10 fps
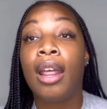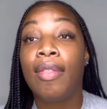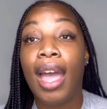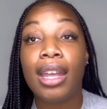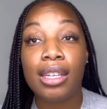
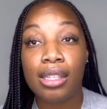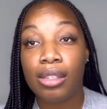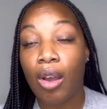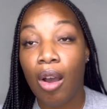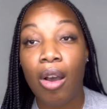That
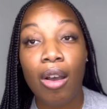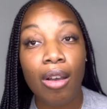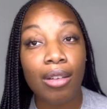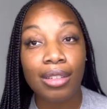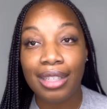is
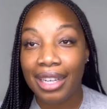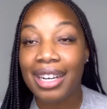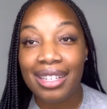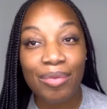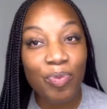all good
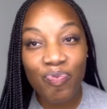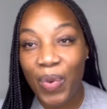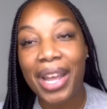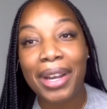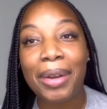and
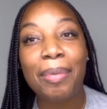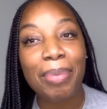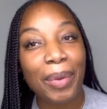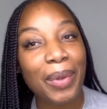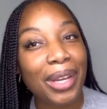well,
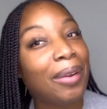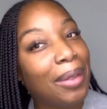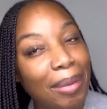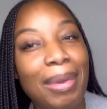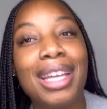but when you're
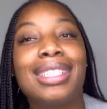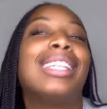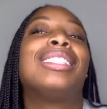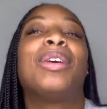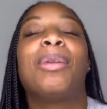on the beach,
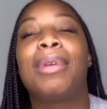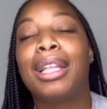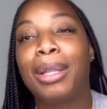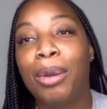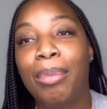it's going to be a
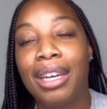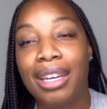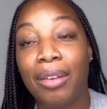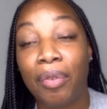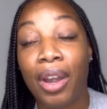little bit
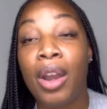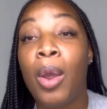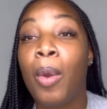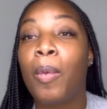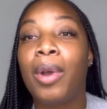different.
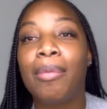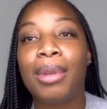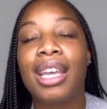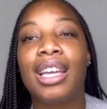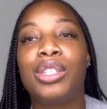One,
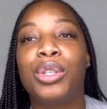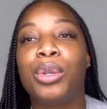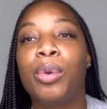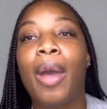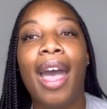because
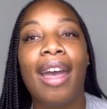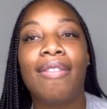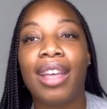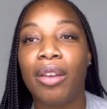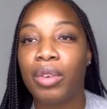you
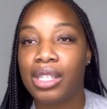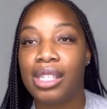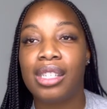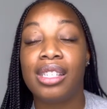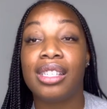have that
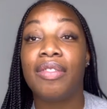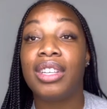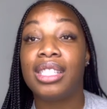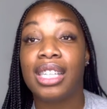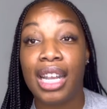resistance of the
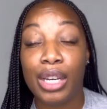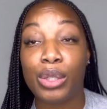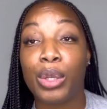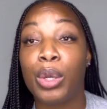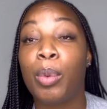sand,
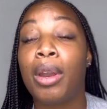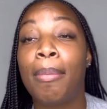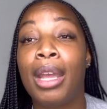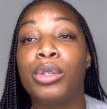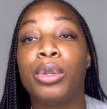so you want to
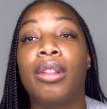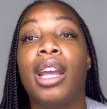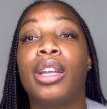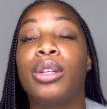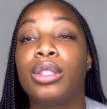make sure
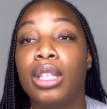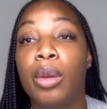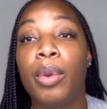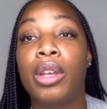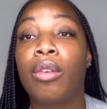that you're slowing your